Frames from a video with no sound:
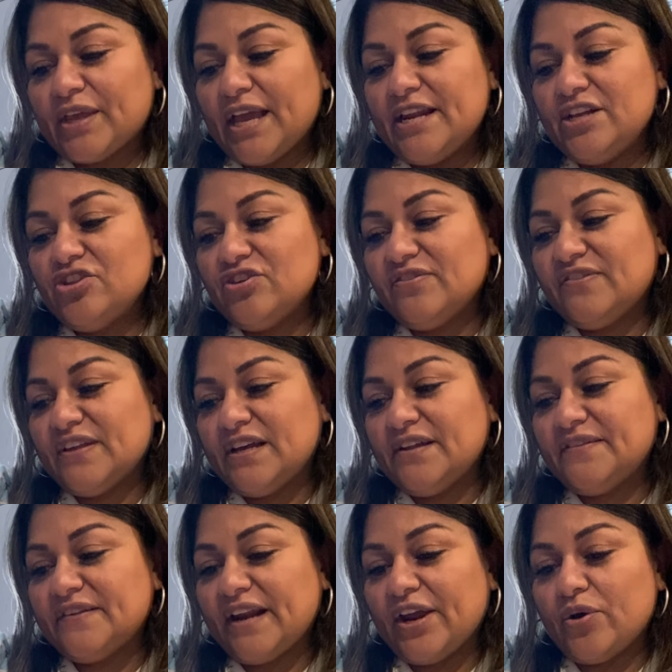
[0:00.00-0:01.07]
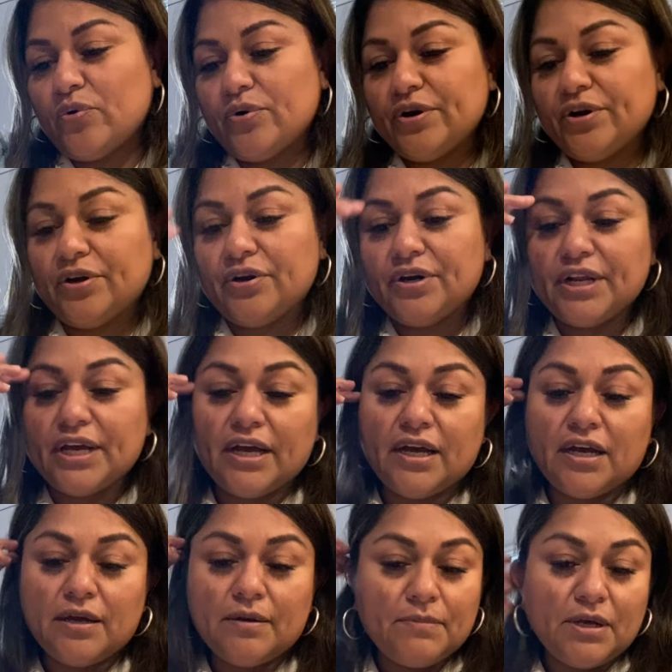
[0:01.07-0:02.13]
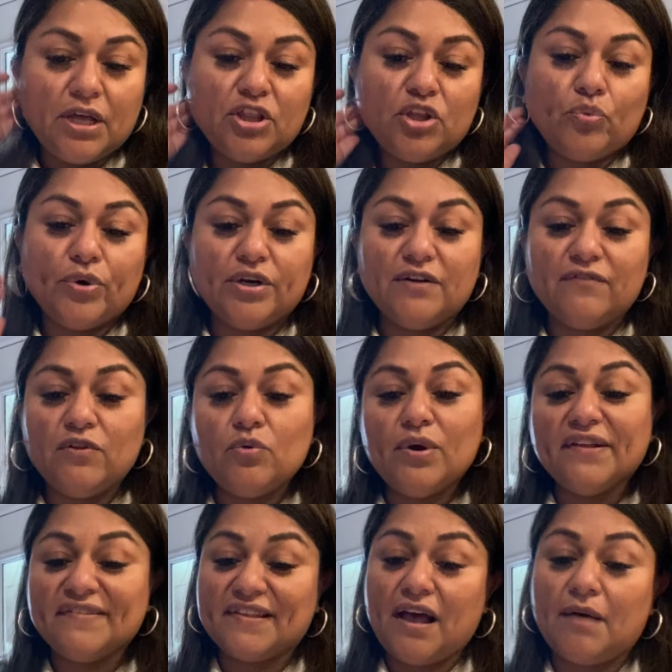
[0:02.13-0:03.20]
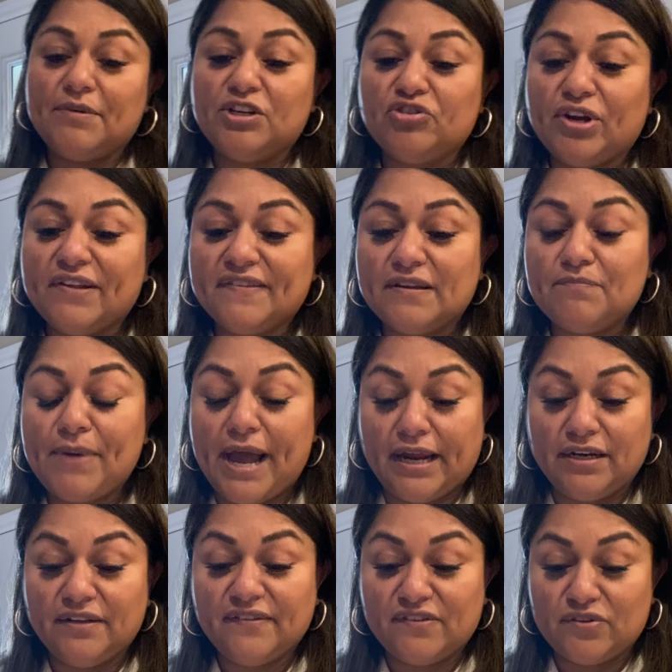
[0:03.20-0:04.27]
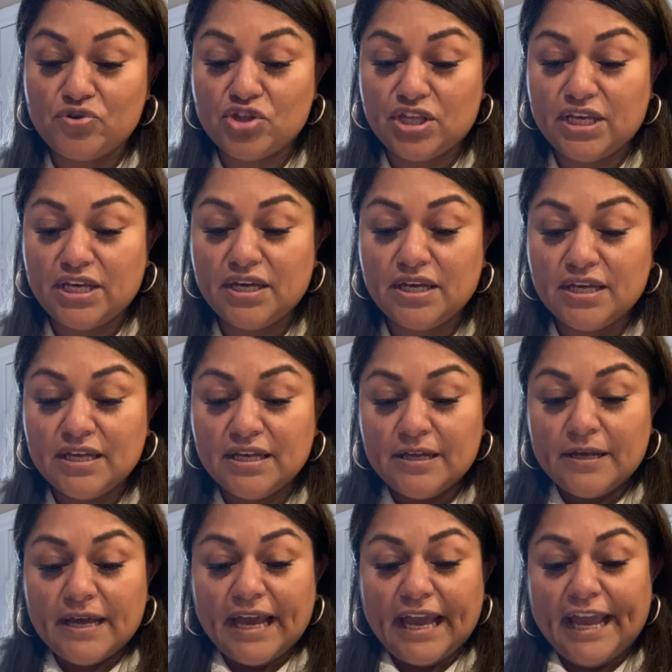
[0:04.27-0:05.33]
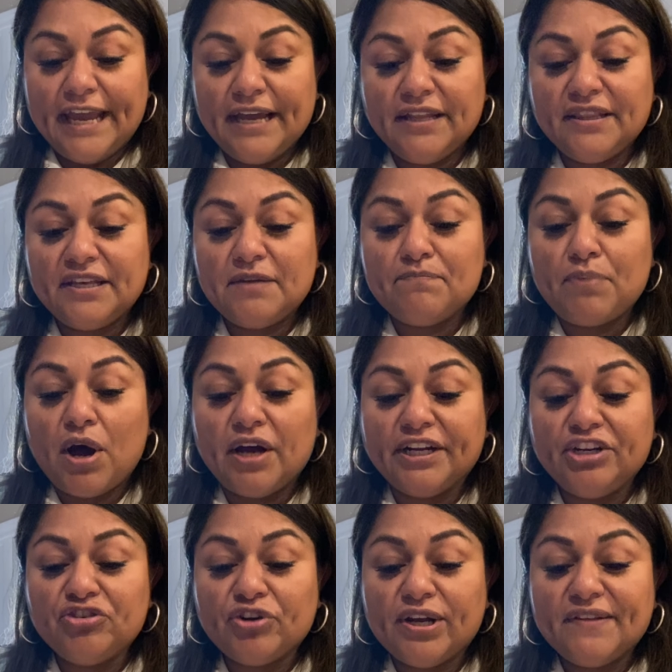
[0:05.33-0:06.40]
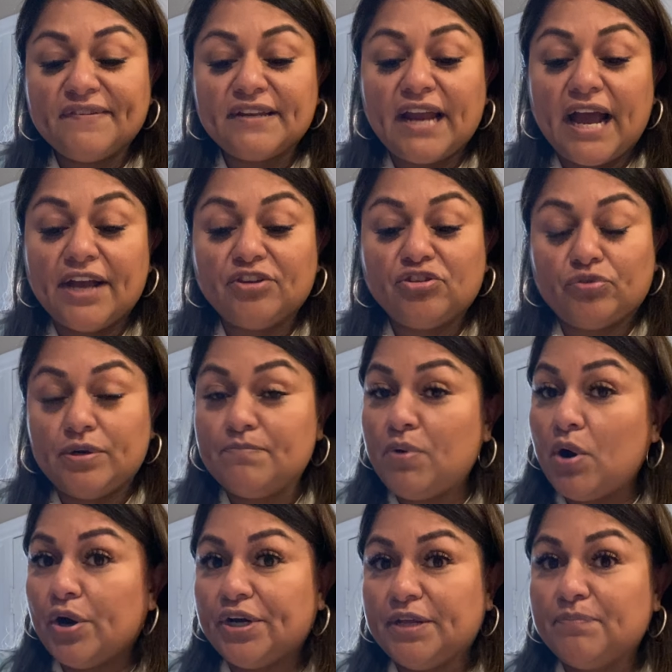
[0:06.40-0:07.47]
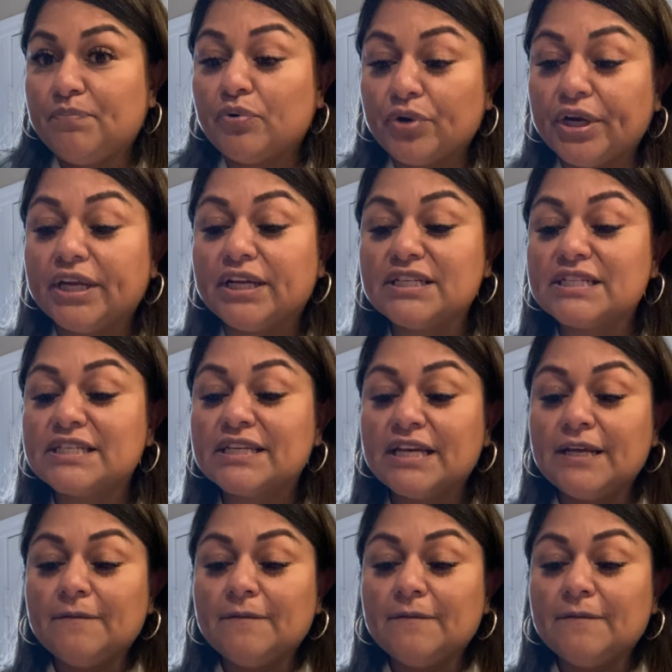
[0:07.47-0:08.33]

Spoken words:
And it just says that I ordered the wonderful wasabi dress in Panda Sushi and the Bonnie dress in Ice Cream Party print.